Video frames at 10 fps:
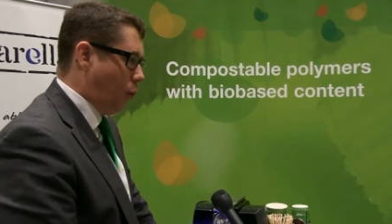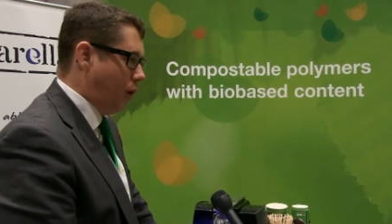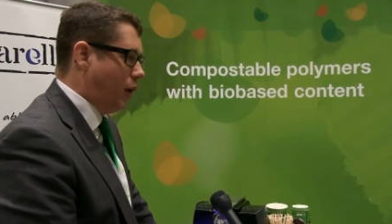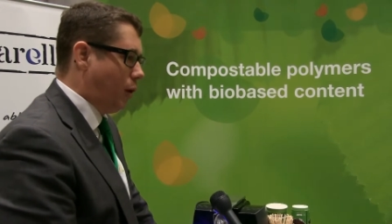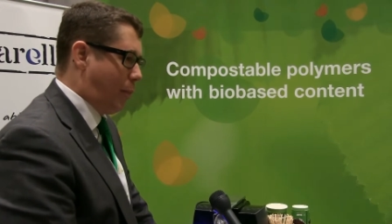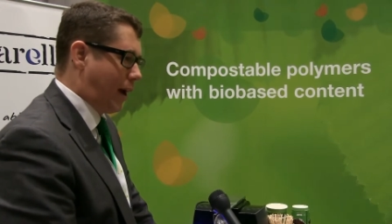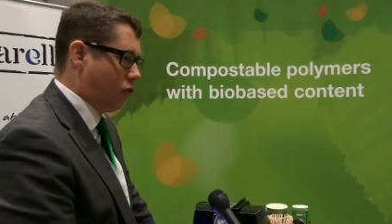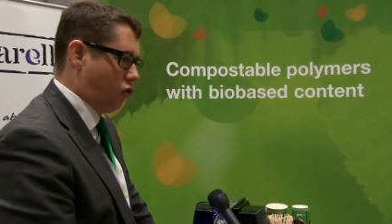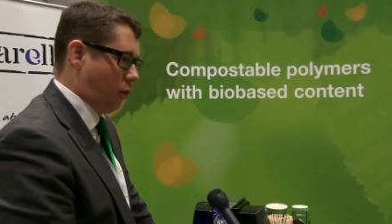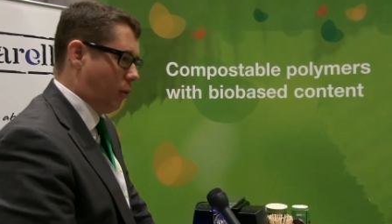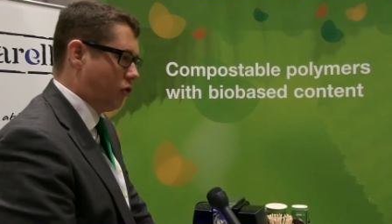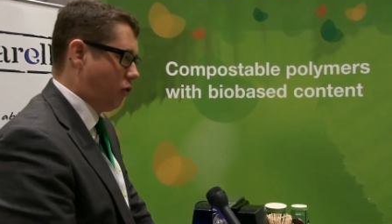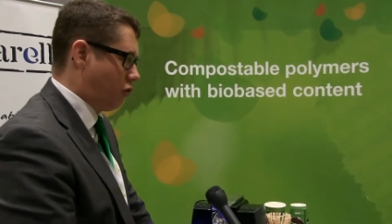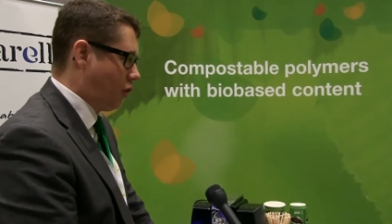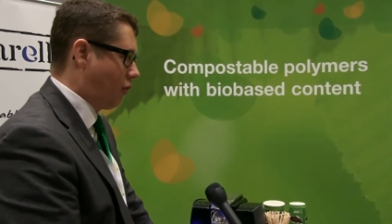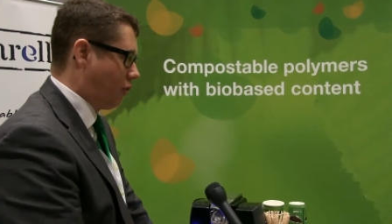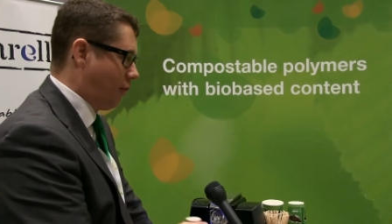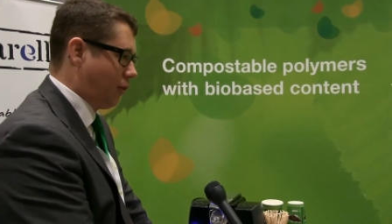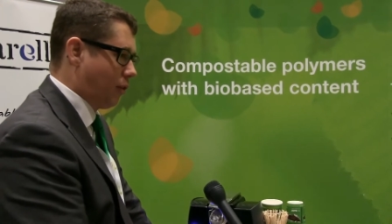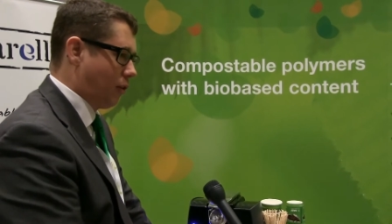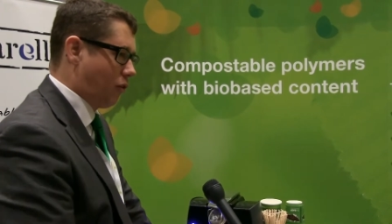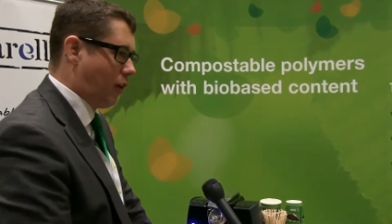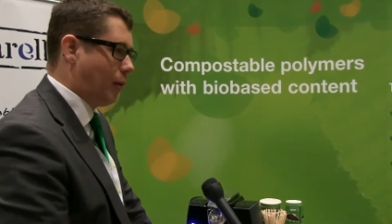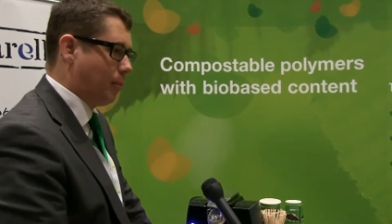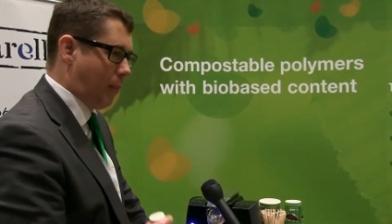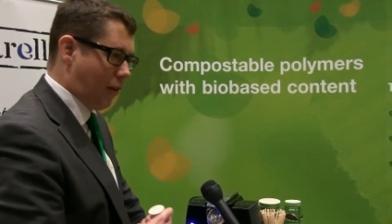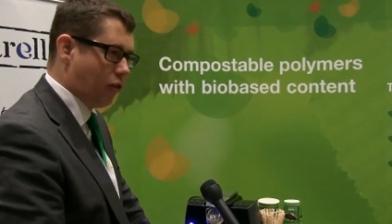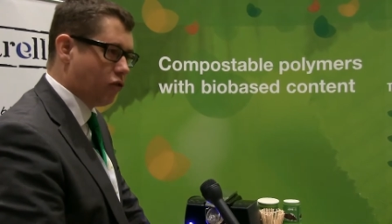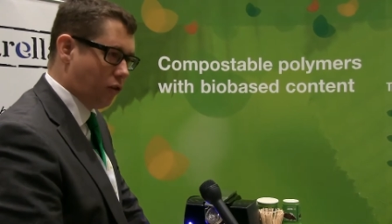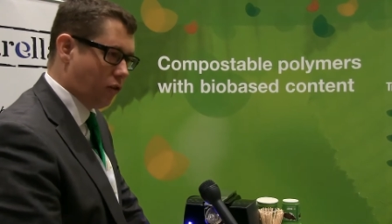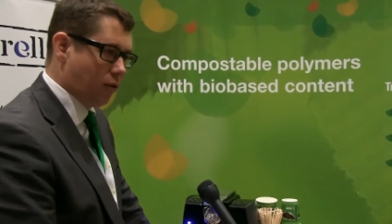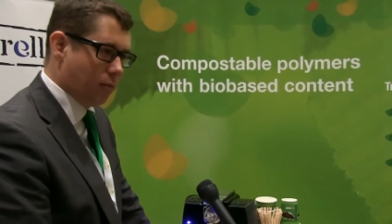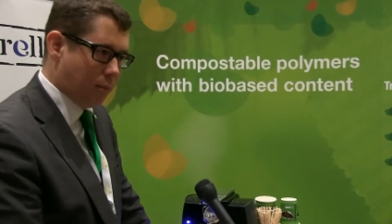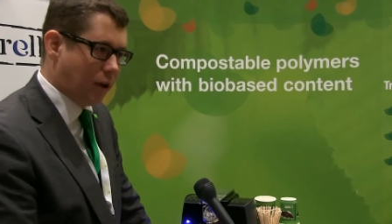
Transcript: we need a packaging which is just having the same messages mm.